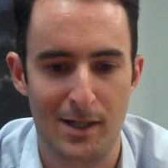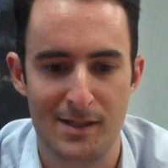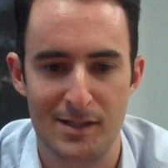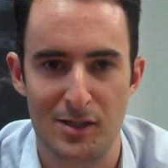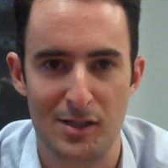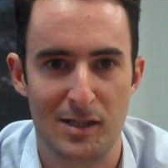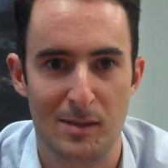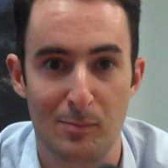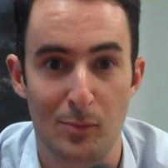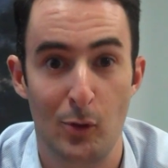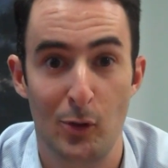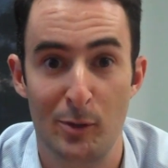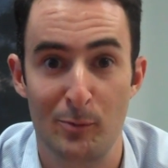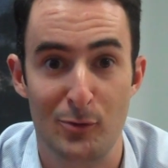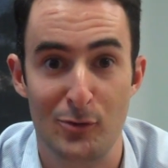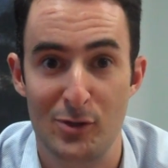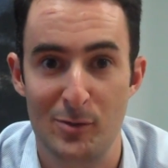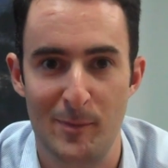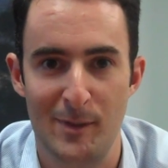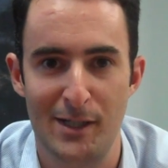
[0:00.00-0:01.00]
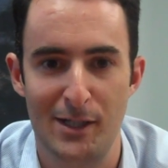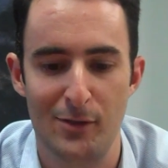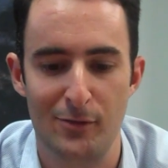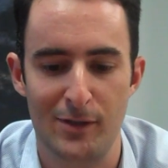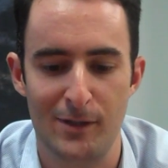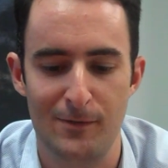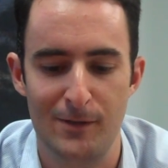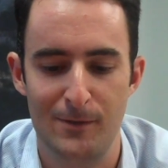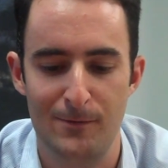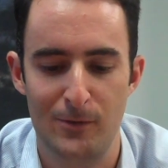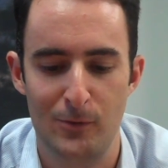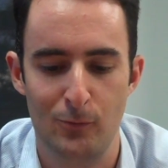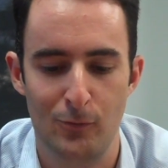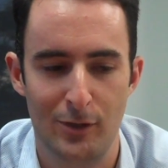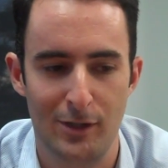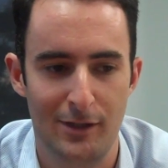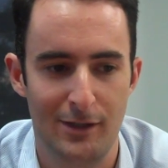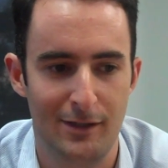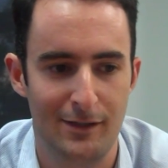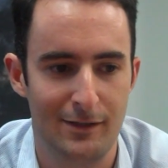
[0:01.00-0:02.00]
just a portable speaker, even if you
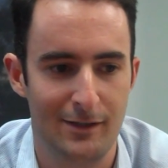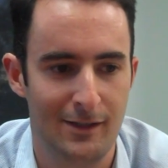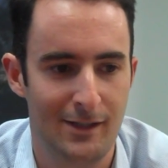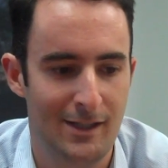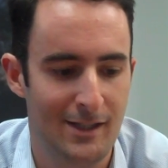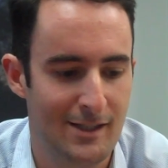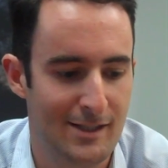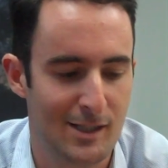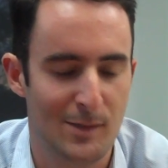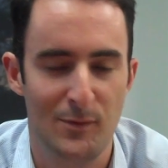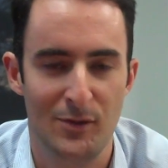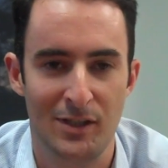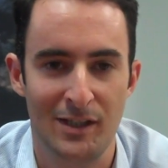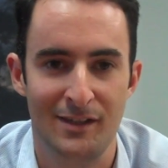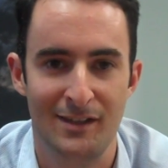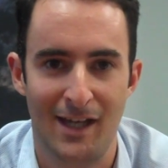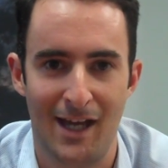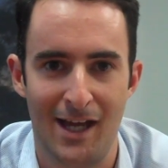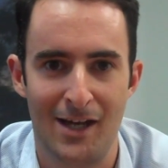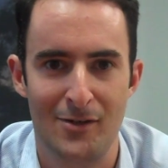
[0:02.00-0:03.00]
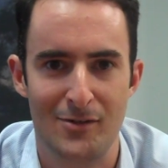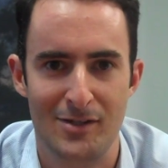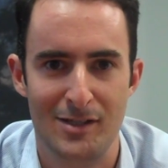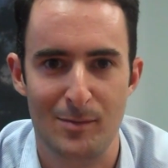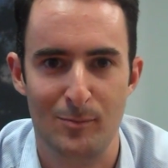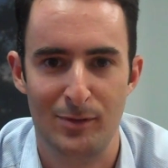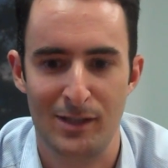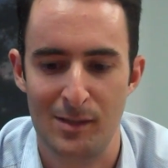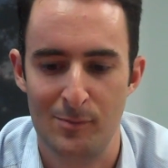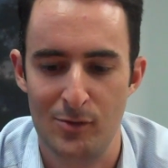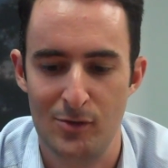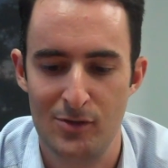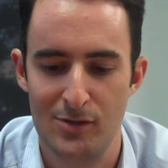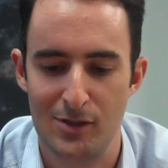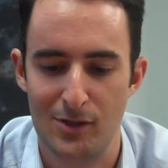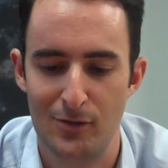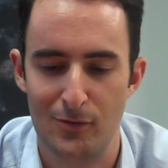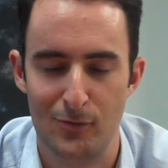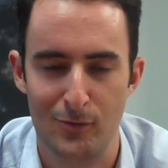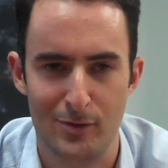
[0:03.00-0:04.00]
wanted something in the house to play
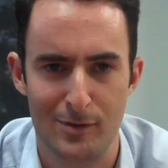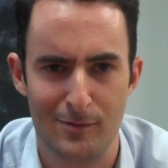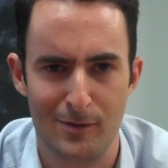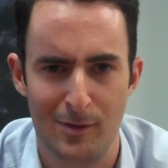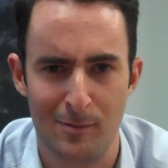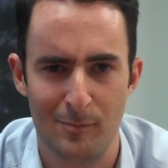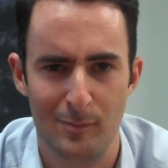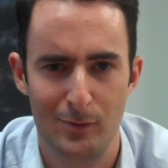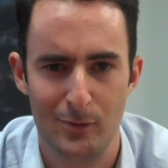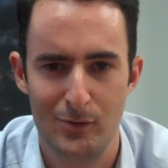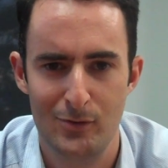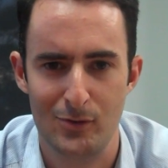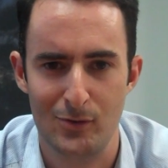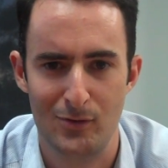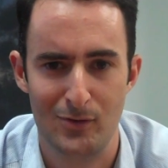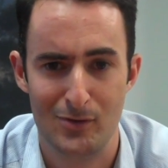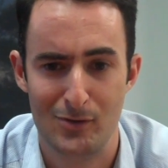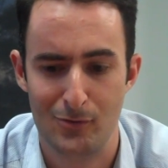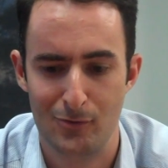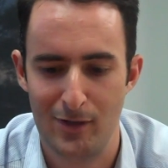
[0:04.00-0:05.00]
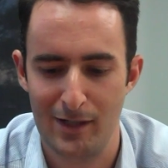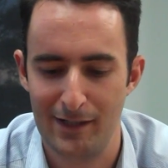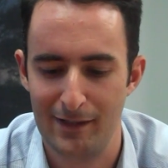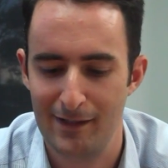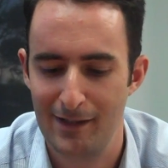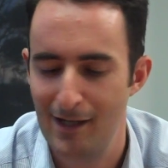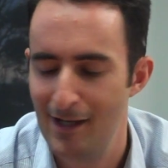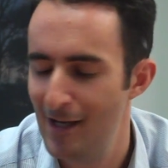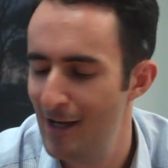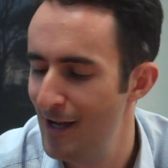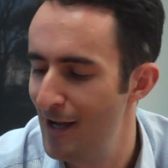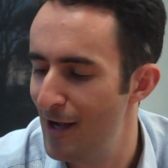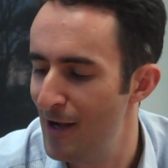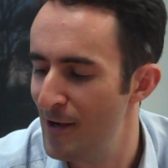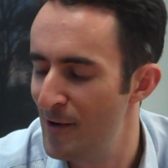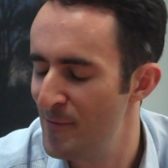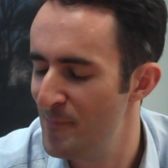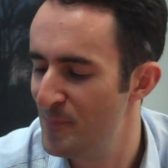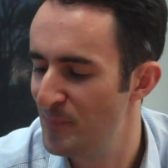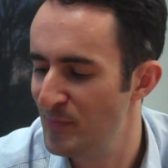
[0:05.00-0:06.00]
music through on Bluetooth. It's great.
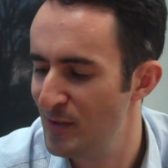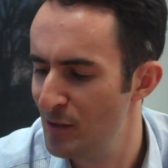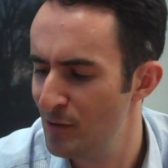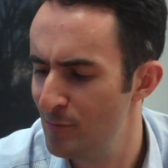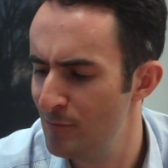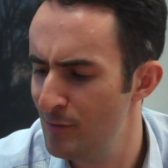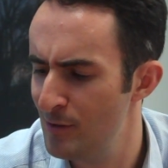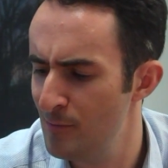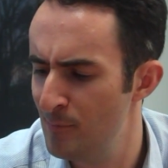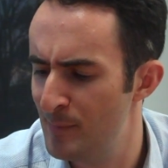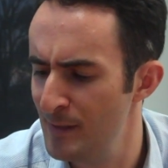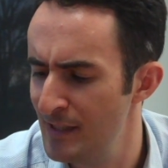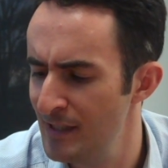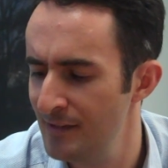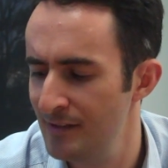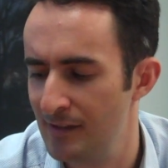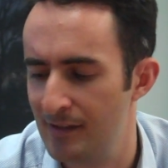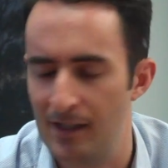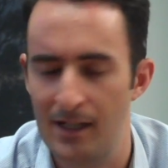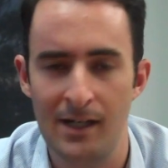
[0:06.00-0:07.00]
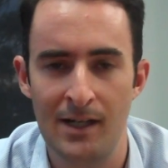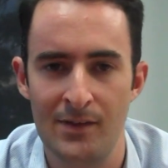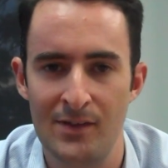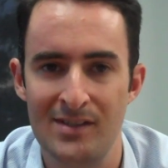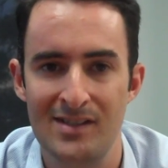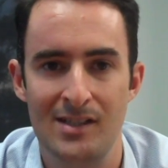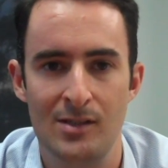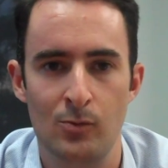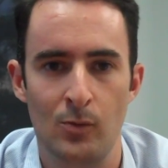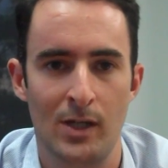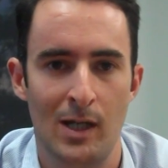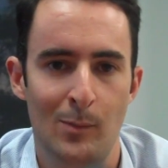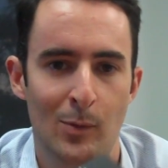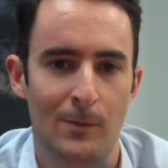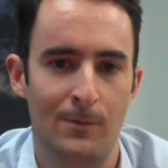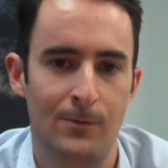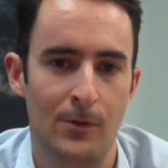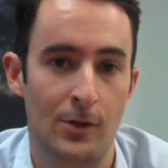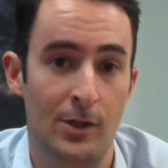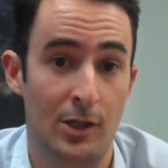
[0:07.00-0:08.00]
But in the car, this is what I
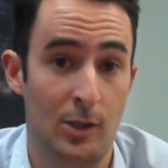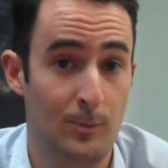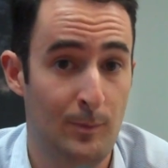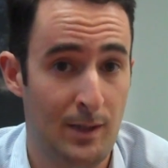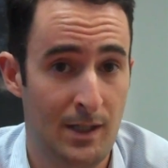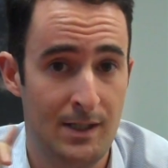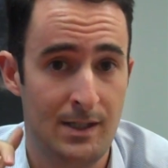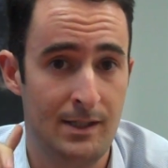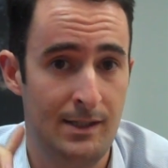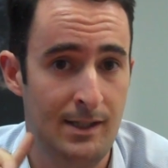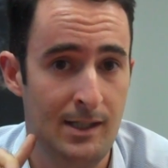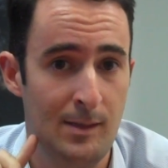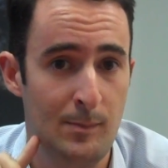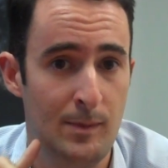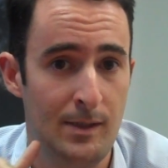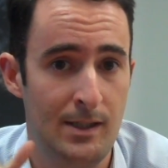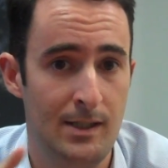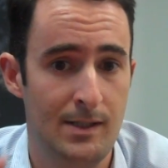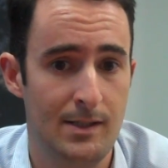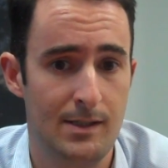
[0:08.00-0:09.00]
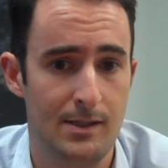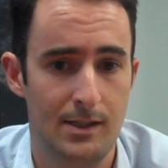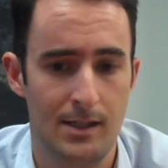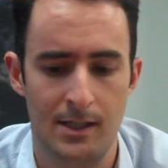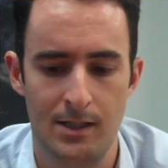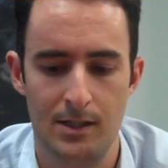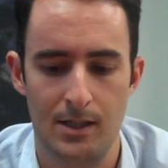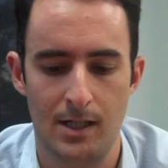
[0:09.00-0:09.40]
prefer compared to the earpiece.